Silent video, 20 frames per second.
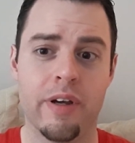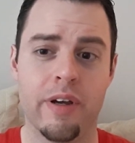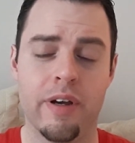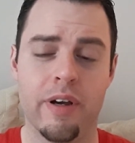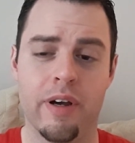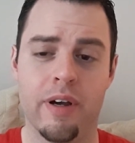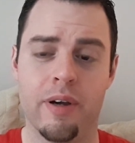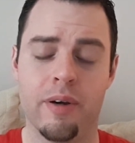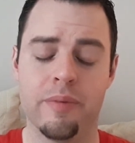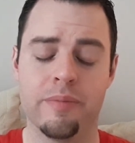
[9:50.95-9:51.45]

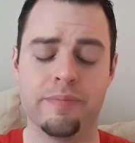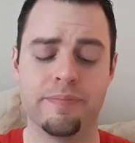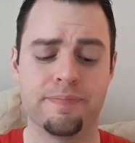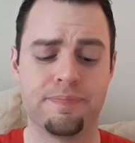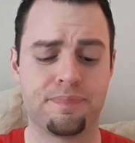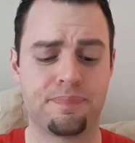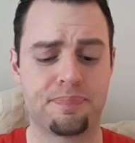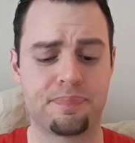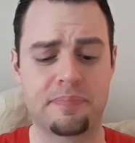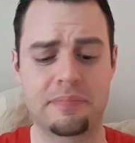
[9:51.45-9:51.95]

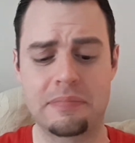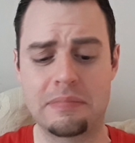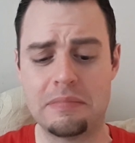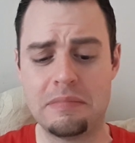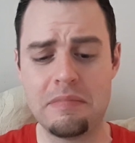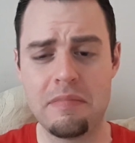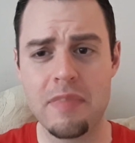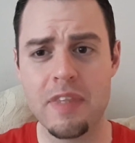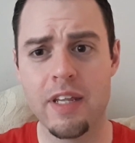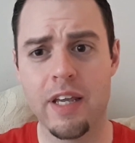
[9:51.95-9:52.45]

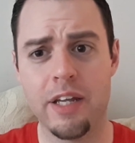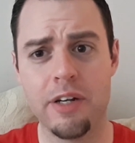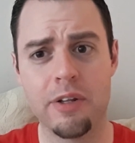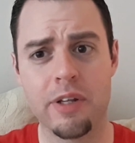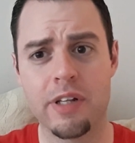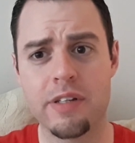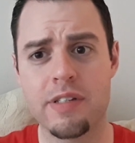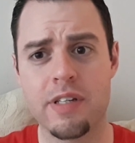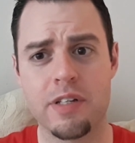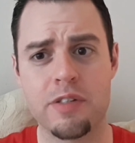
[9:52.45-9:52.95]
I know
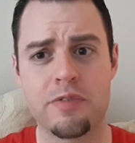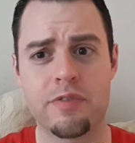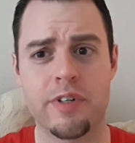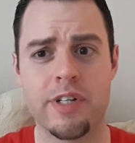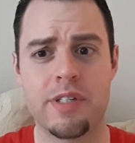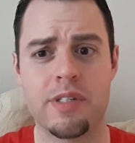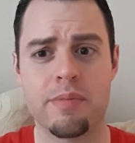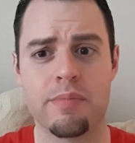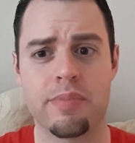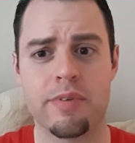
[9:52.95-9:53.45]
that sounds
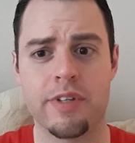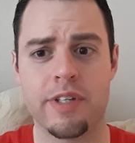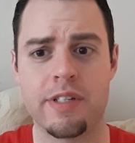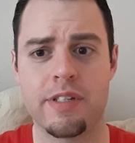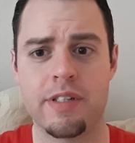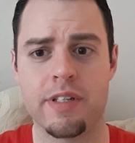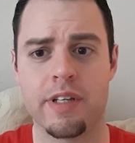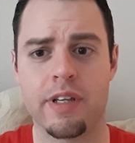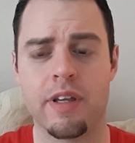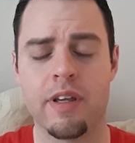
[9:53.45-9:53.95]
very
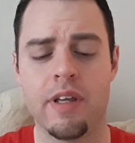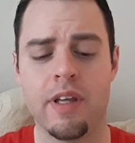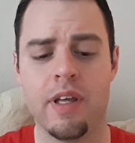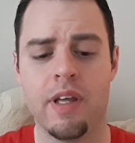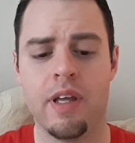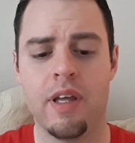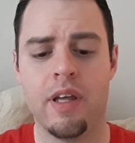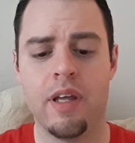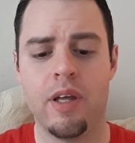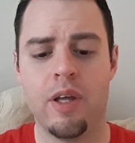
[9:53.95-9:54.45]
simplistic,
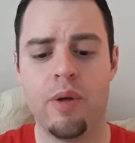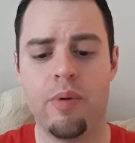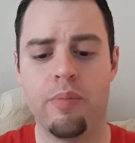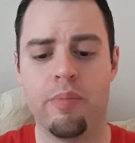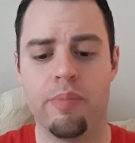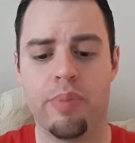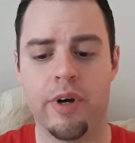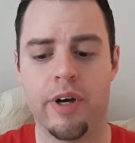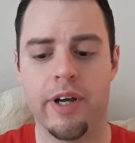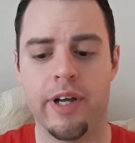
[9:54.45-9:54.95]

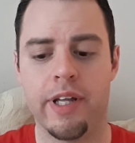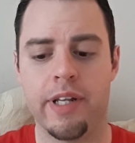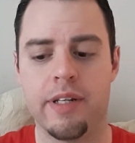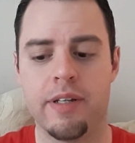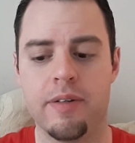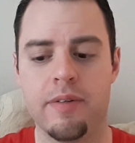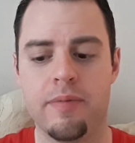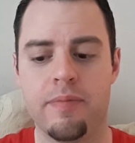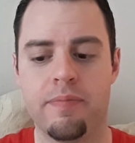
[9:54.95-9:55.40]
but